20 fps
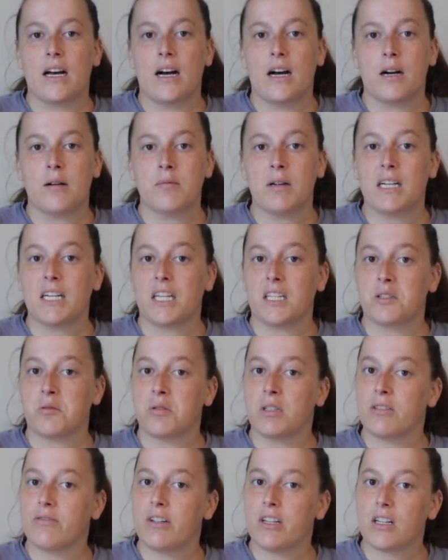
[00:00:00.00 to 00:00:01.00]
Um, another
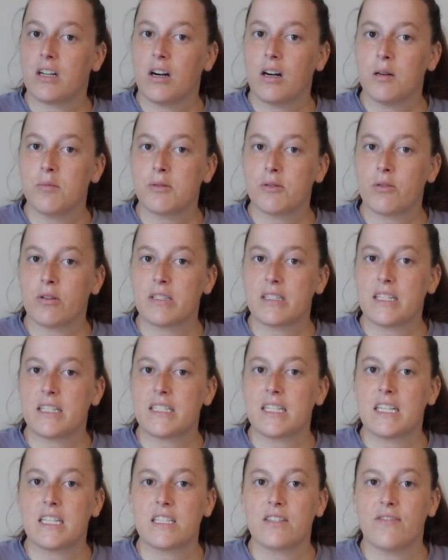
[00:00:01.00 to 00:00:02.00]
one of our carb
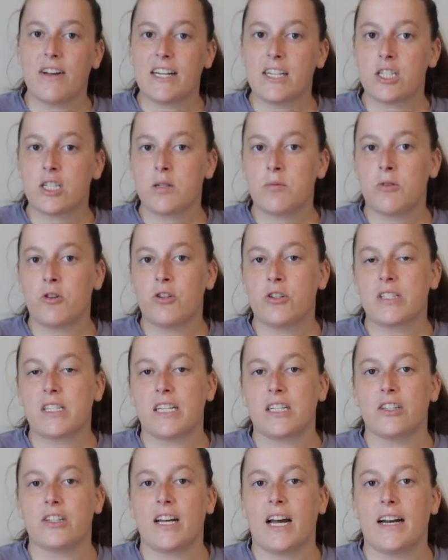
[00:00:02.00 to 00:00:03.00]
sources is vegetables,
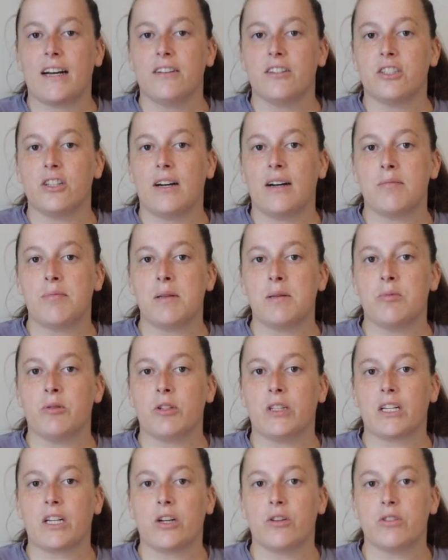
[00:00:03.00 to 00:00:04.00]
and you kind of do have people
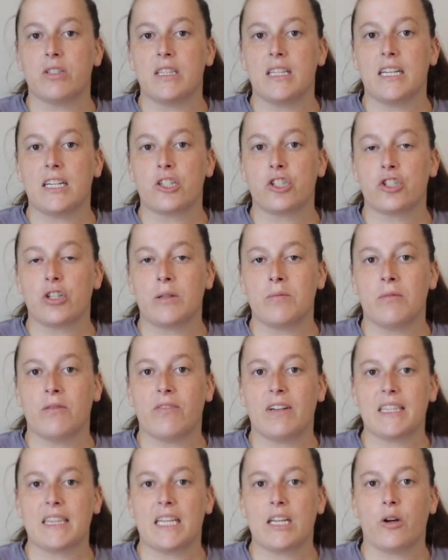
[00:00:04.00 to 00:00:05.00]
that go to the extreme of
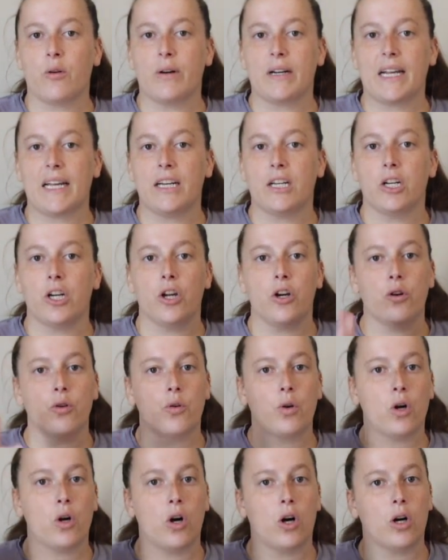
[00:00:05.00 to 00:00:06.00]
like they go on a no
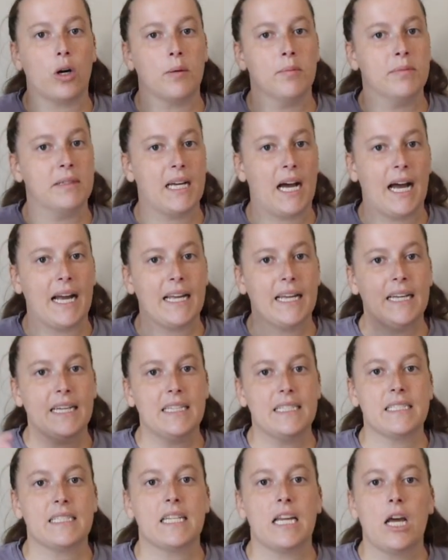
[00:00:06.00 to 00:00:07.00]
carb
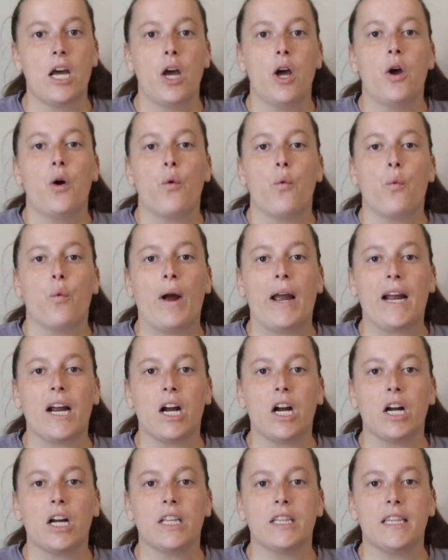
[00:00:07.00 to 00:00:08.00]
diet
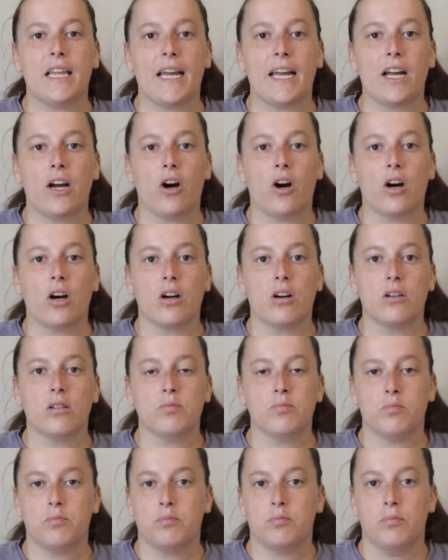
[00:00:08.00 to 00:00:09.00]
where they are,
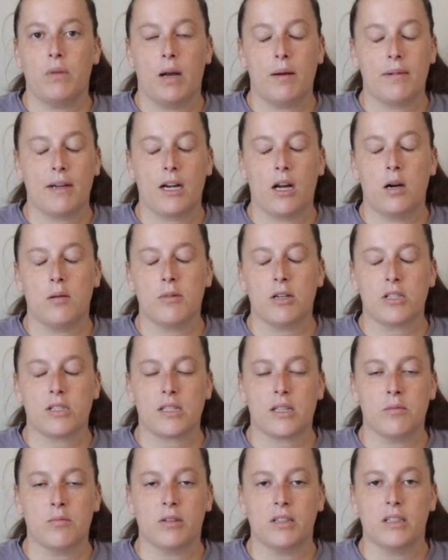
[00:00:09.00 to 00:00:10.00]
I mean,
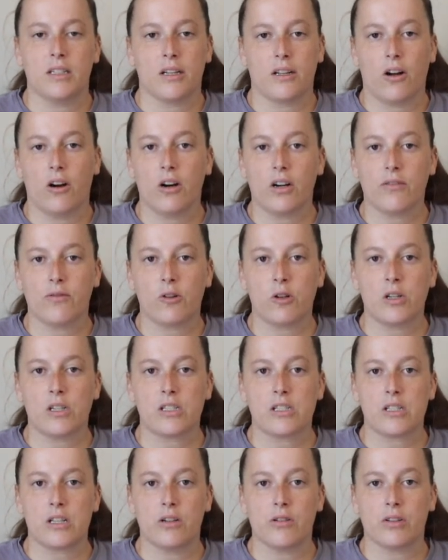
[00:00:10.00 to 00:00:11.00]
almost completely
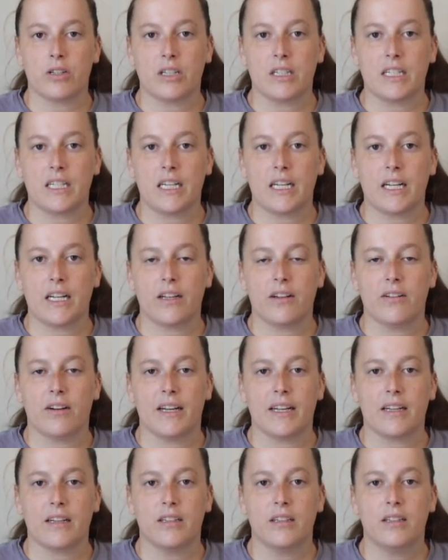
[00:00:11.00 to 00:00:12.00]
carnivores, so they're eating
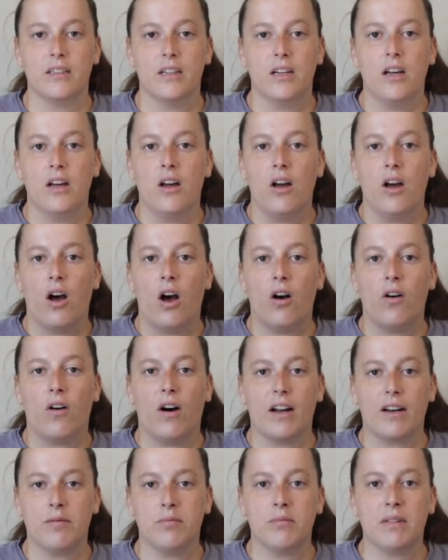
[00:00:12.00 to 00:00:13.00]
like a
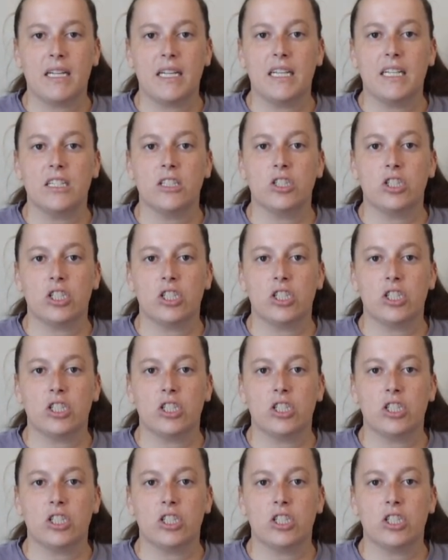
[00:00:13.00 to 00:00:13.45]
lot of meat,